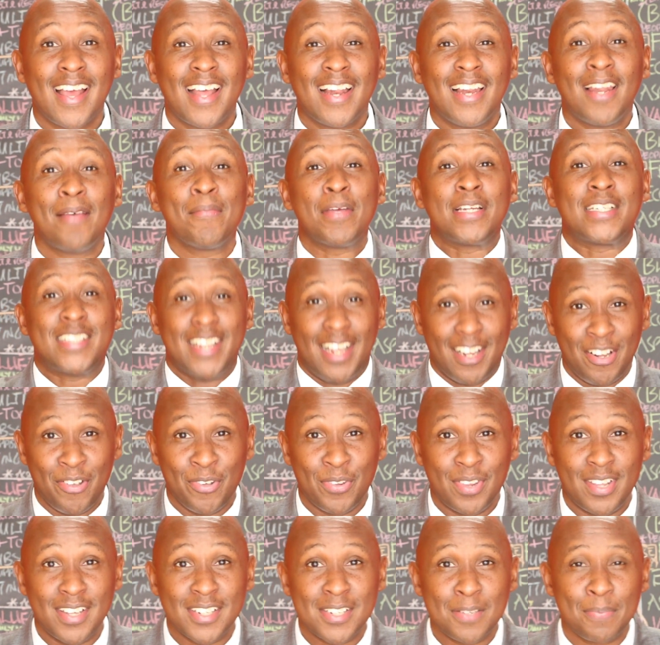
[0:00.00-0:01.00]
Let me tell you
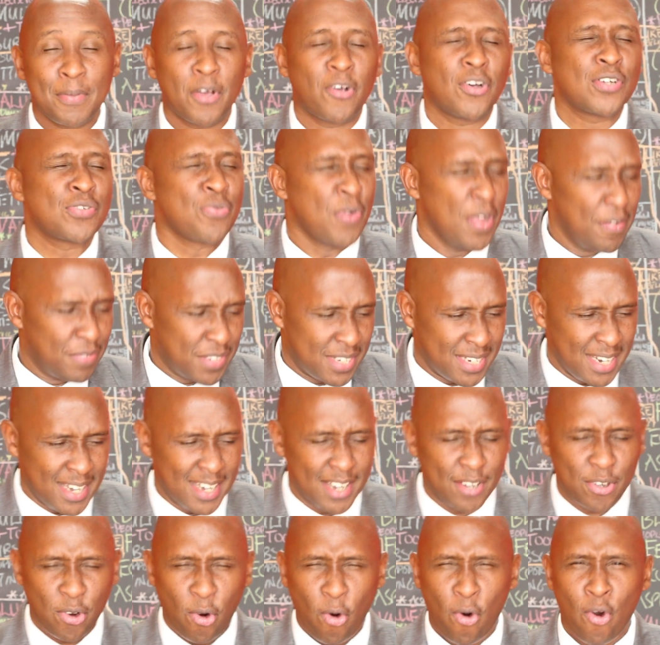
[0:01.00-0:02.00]
this, because we've seen
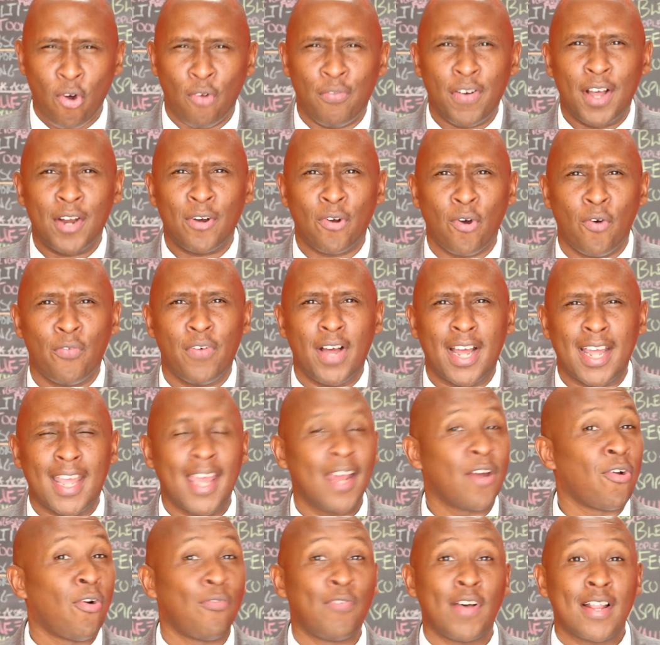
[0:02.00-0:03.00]
it over and over
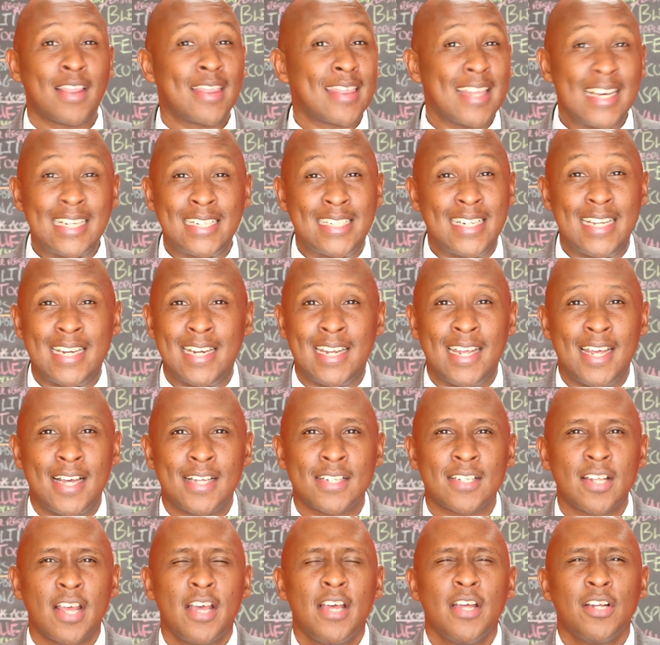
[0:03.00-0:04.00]
again, over 13
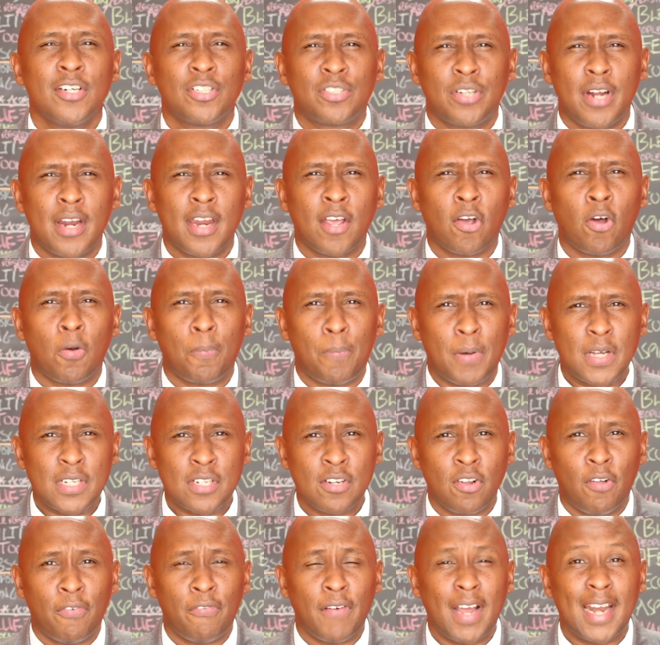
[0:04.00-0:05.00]
years training on
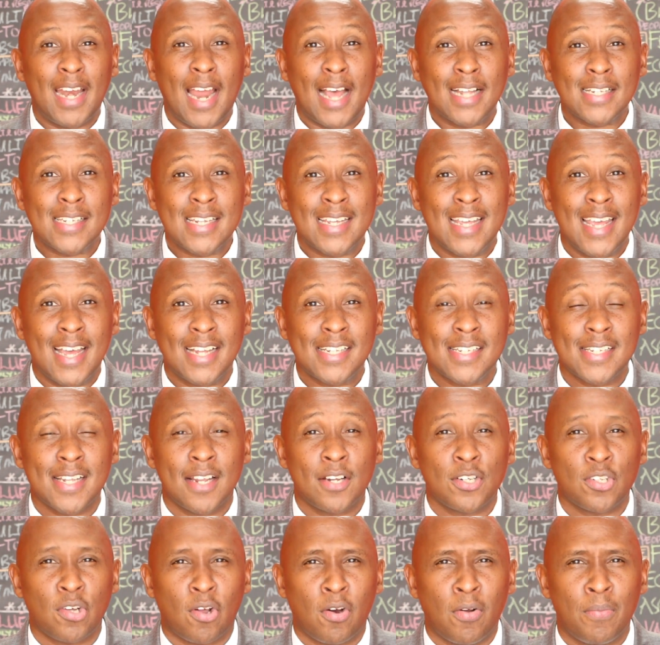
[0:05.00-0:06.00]
personal finance here at
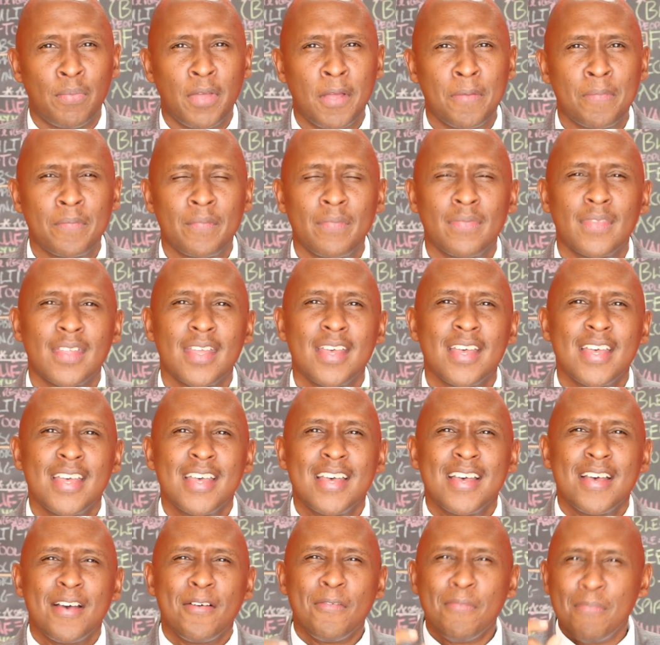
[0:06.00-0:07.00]
Centonomy.
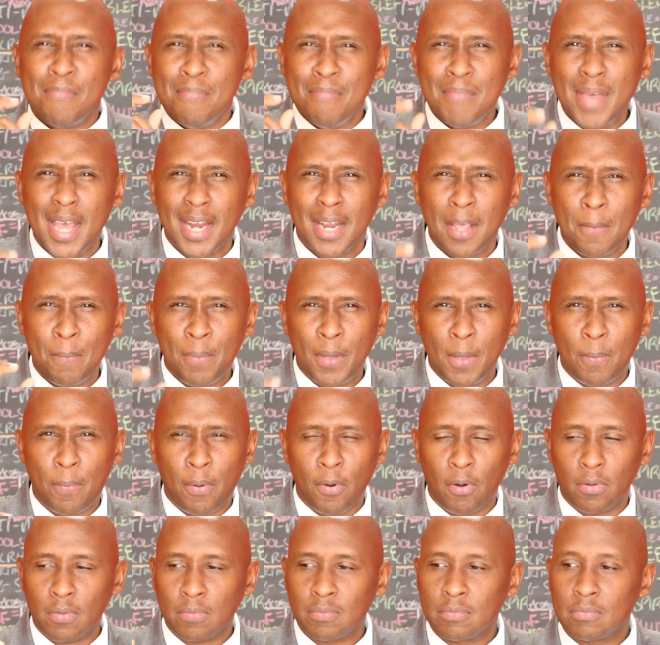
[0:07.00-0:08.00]
Many
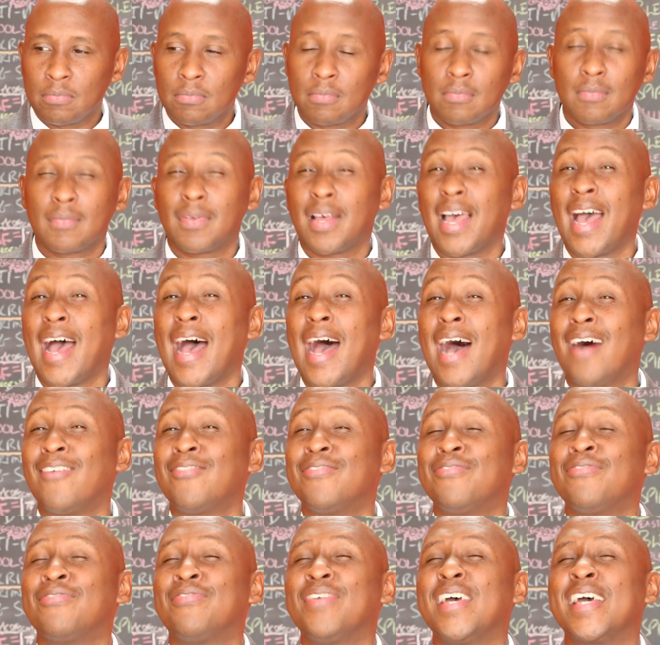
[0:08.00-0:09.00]
people
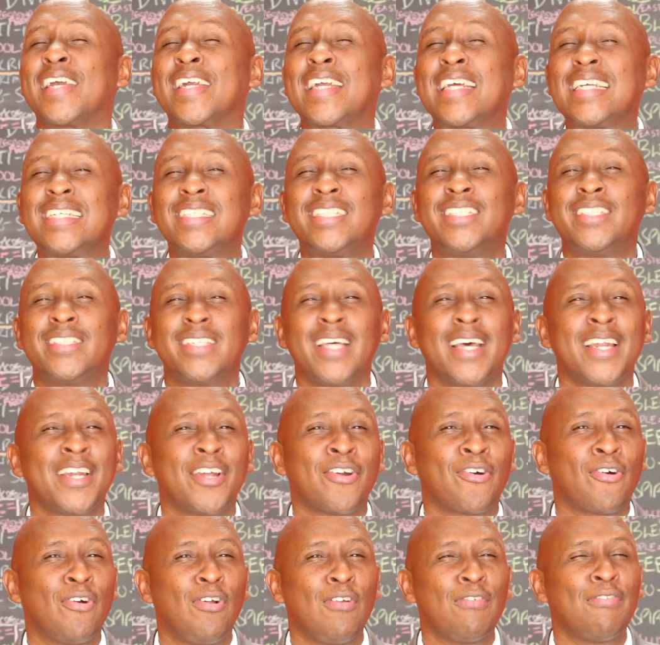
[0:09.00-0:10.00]
have very
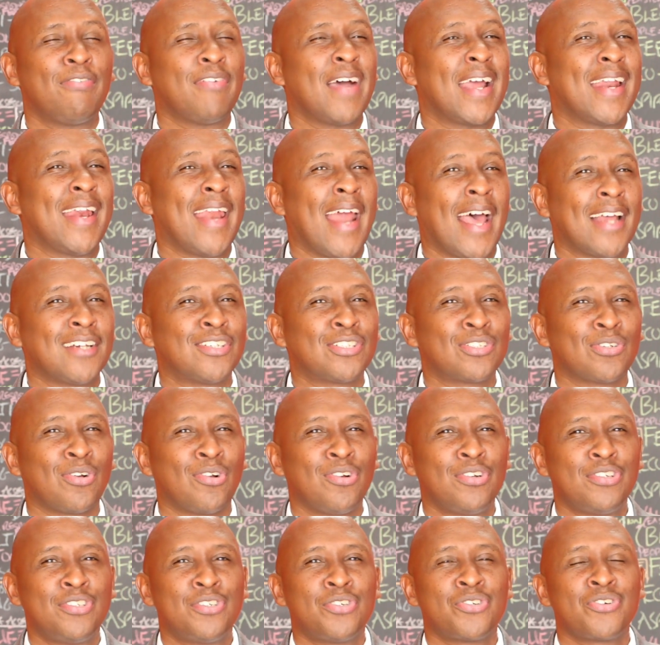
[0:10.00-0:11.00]
general financial
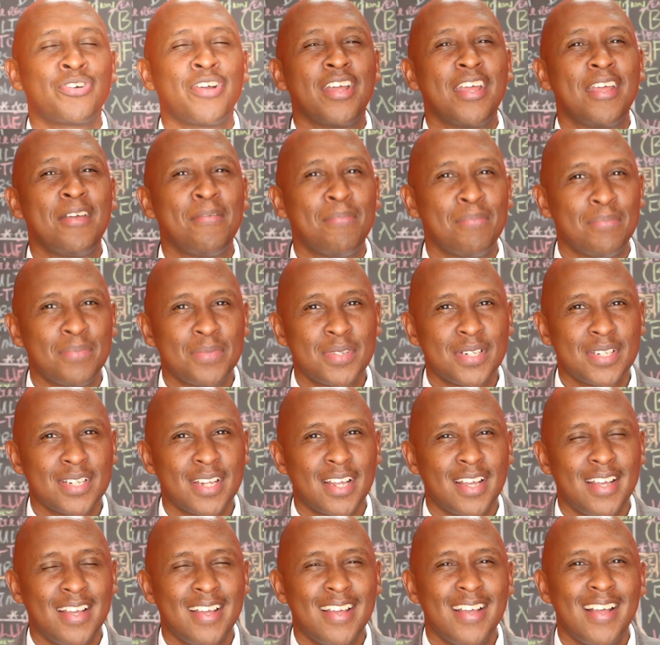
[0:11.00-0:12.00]
dreams.
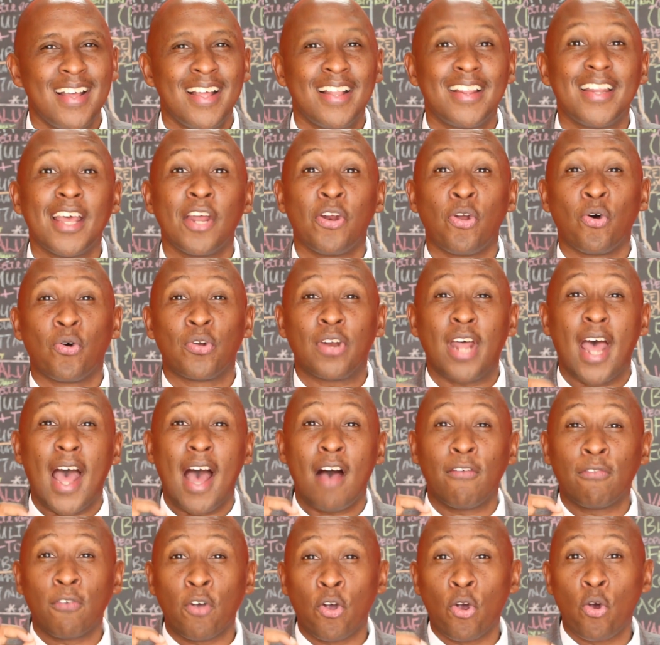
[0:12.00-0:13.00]
They don't
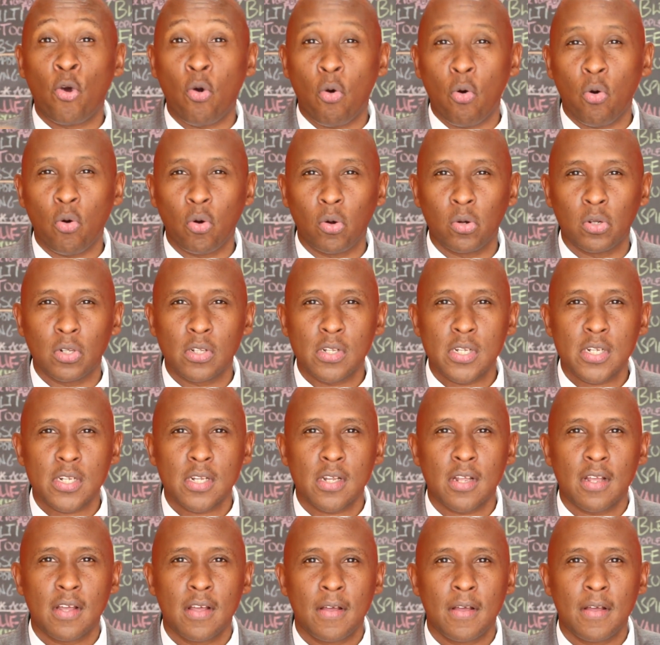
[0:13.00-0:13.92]
have goals.